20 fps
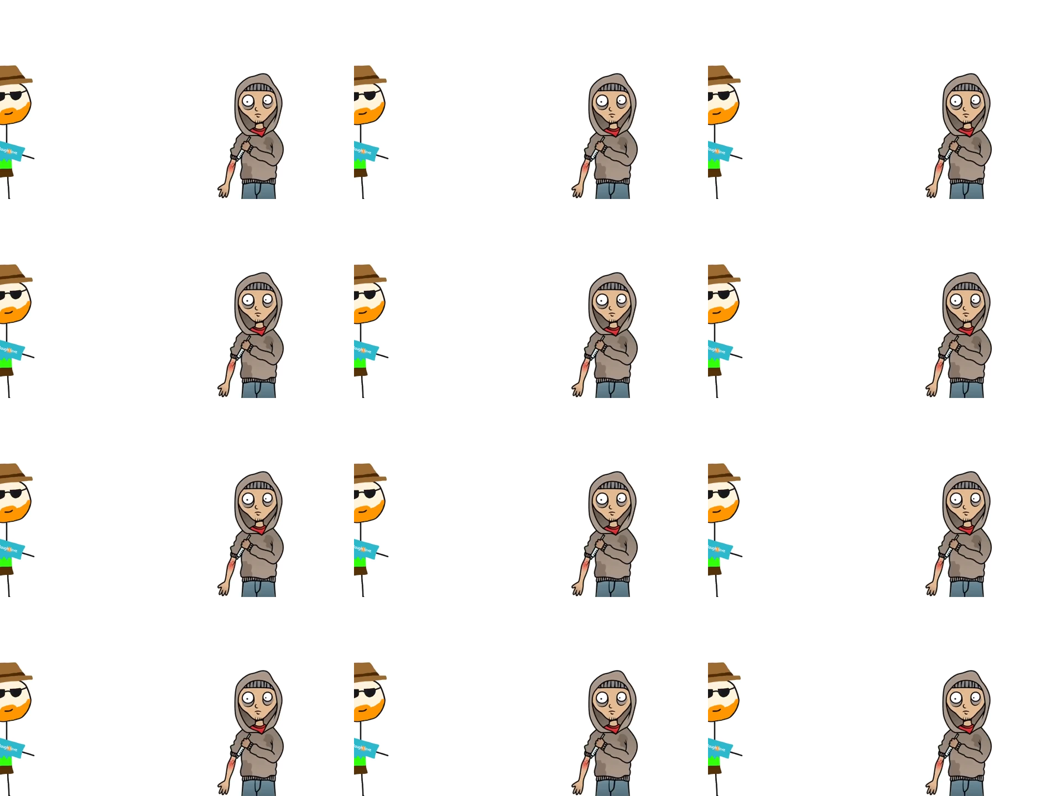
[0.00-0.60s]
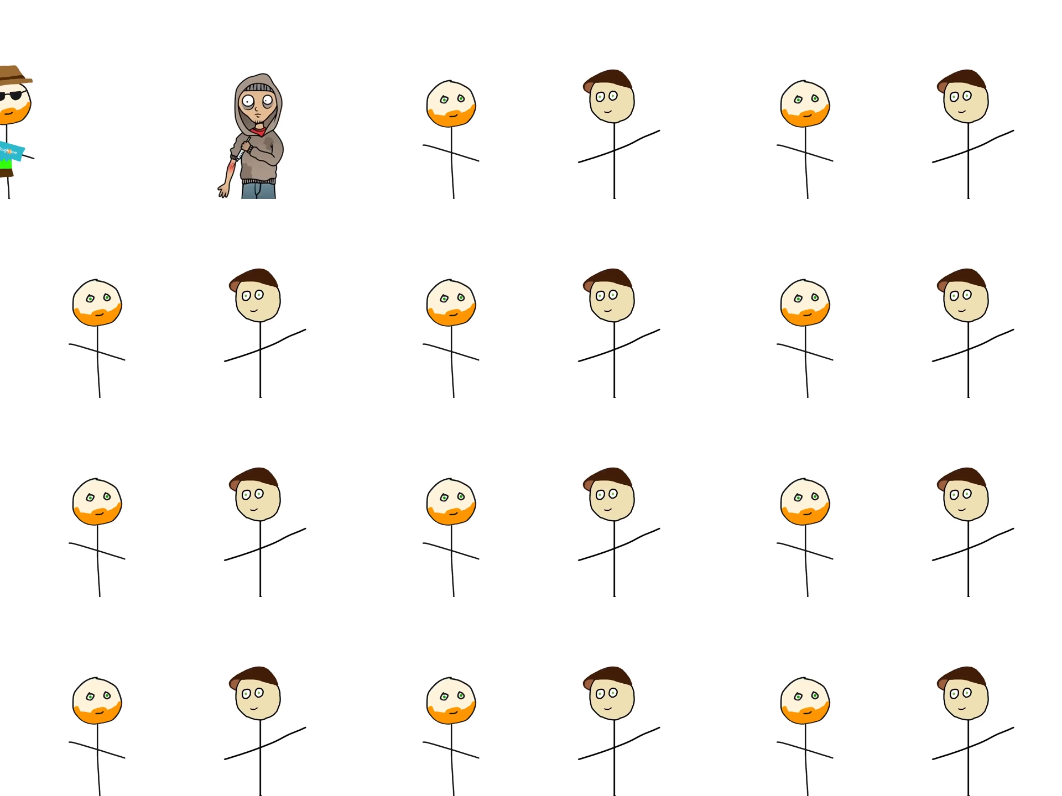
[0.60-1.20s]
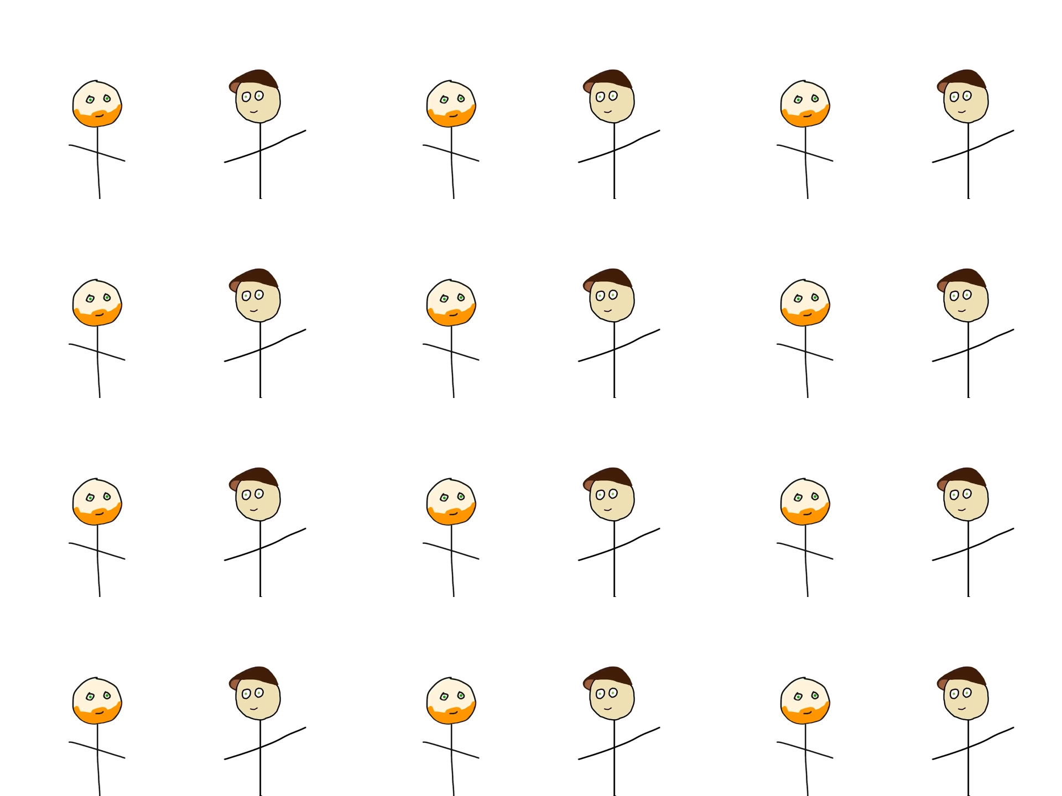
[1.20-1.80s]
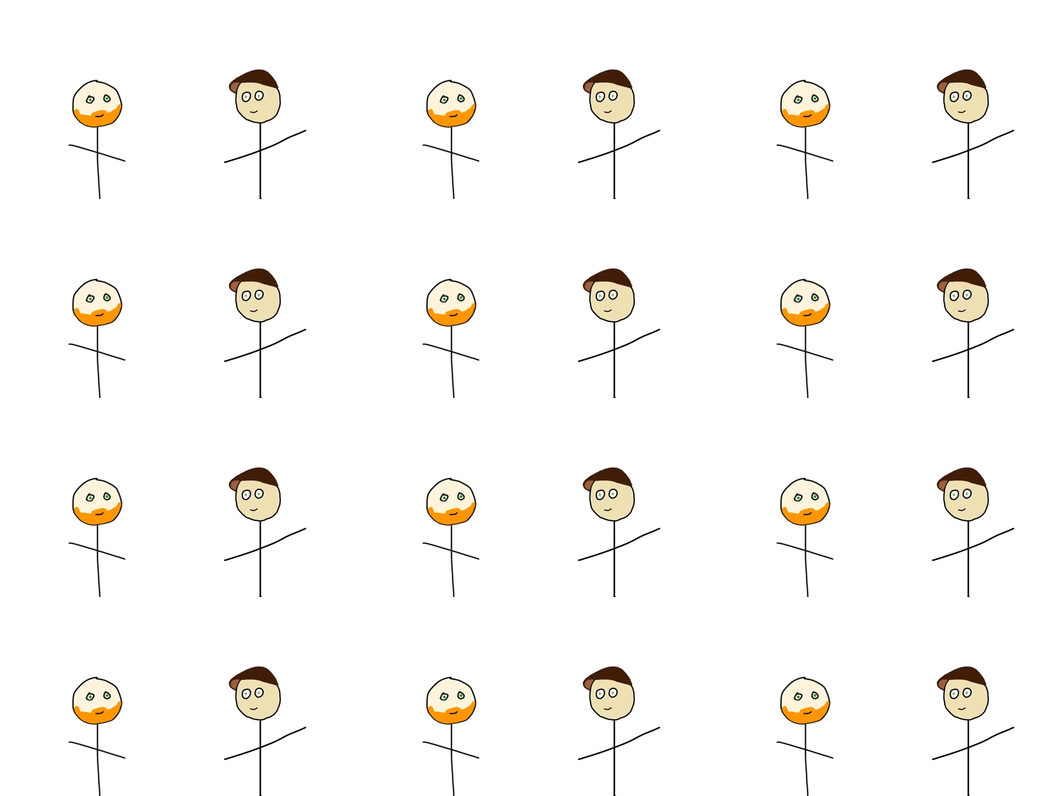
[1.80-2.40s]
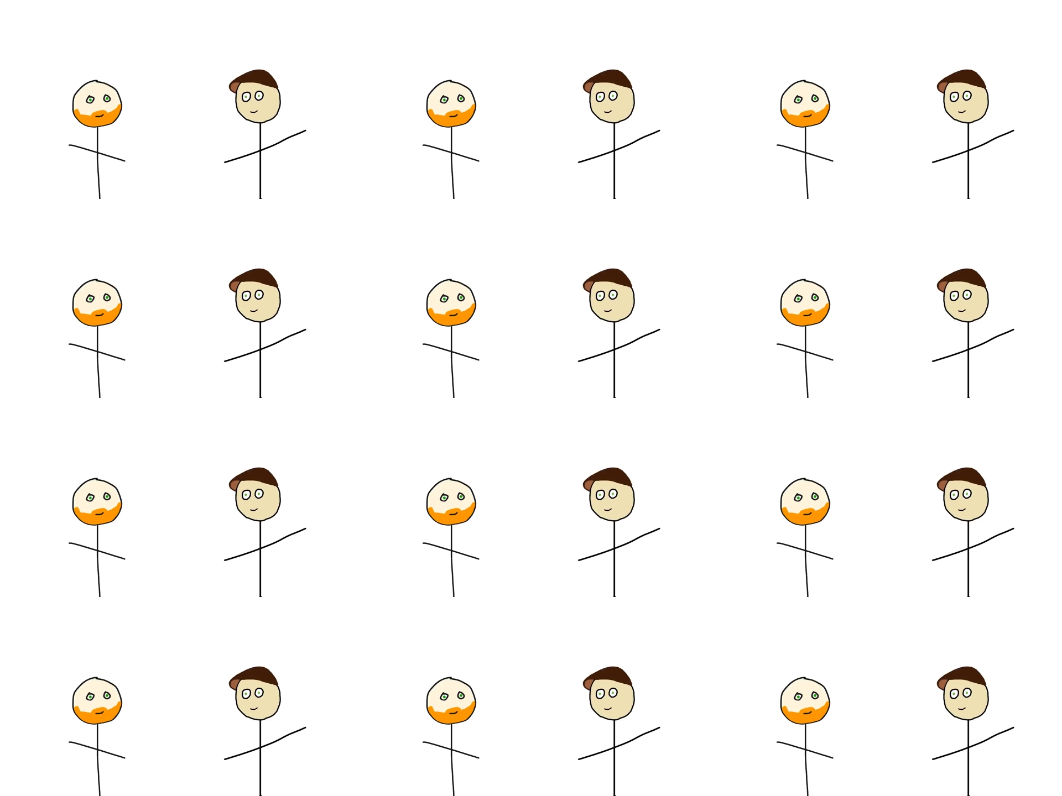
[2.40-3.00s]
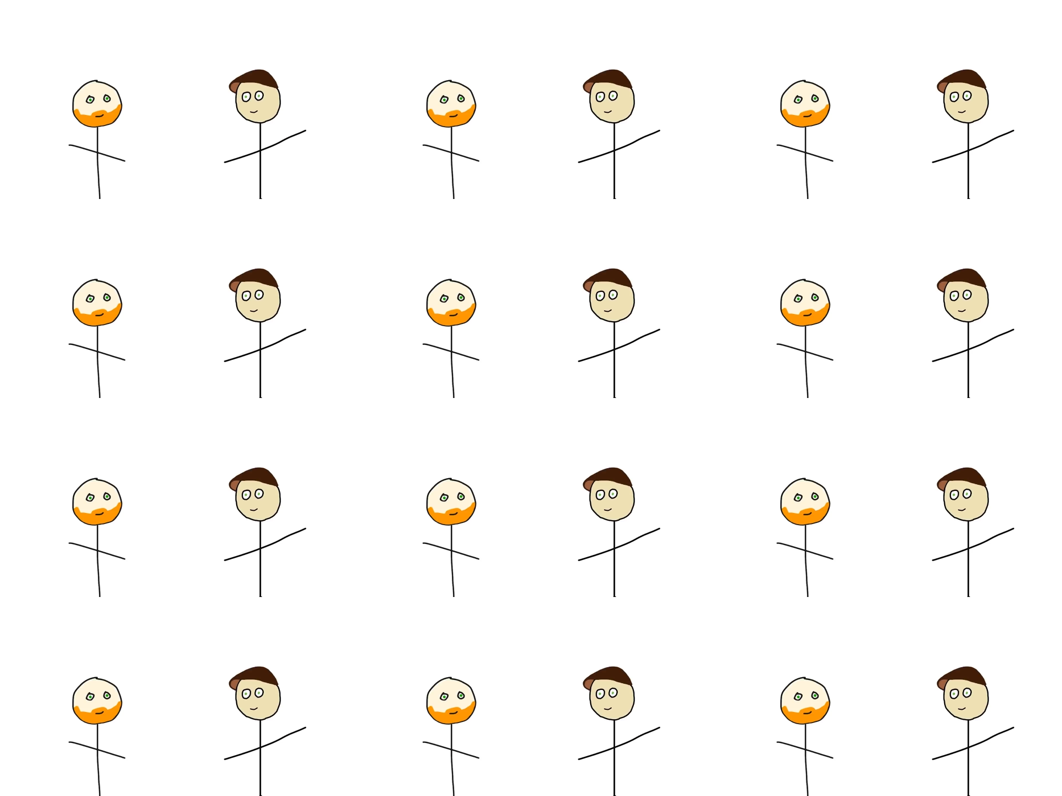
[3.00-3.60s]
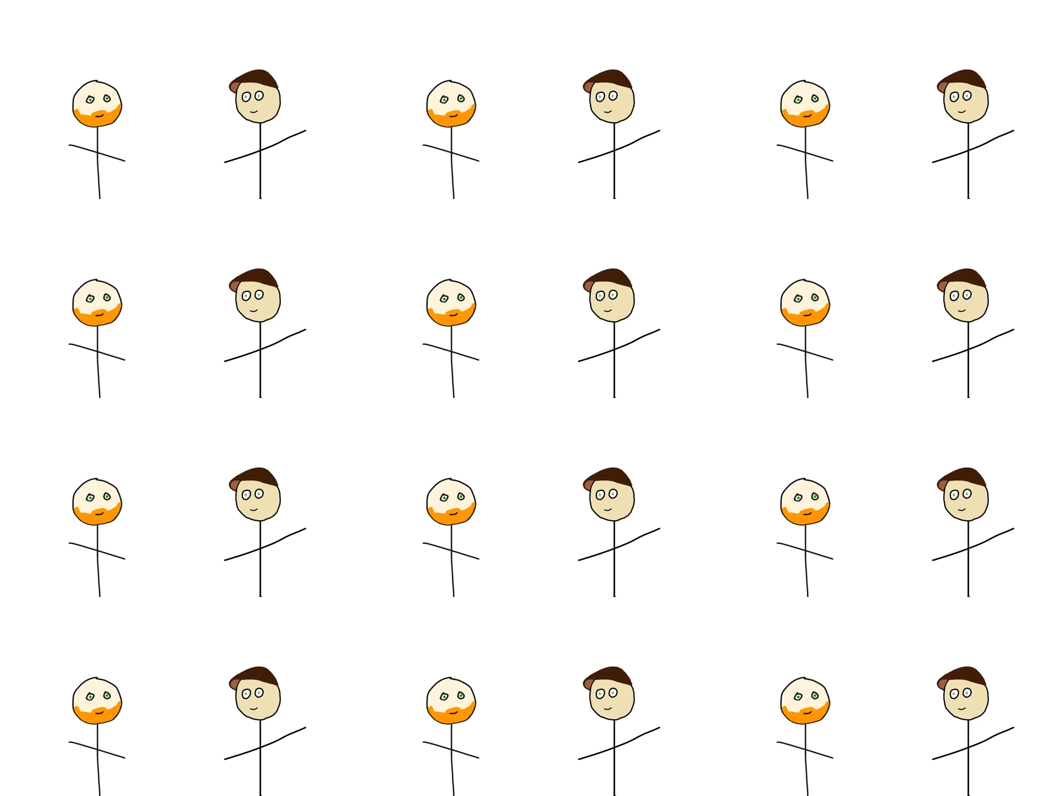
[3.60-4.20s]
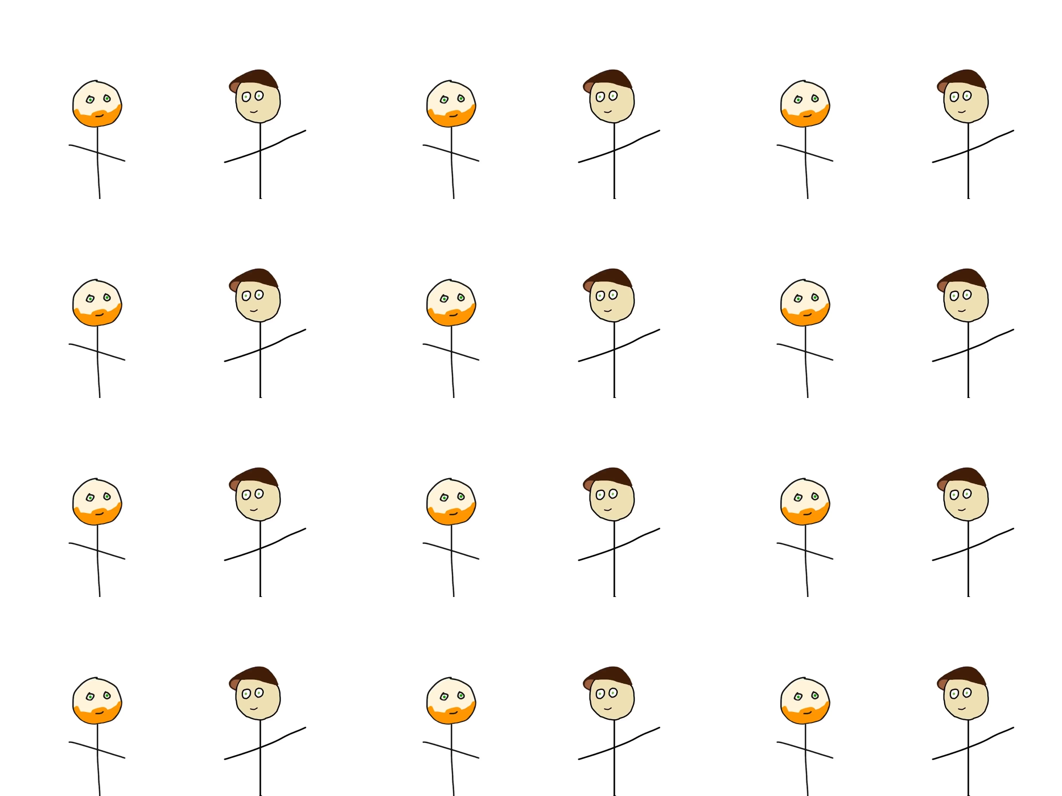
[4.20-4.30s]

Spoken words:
No face is visible, so there are no lips to read.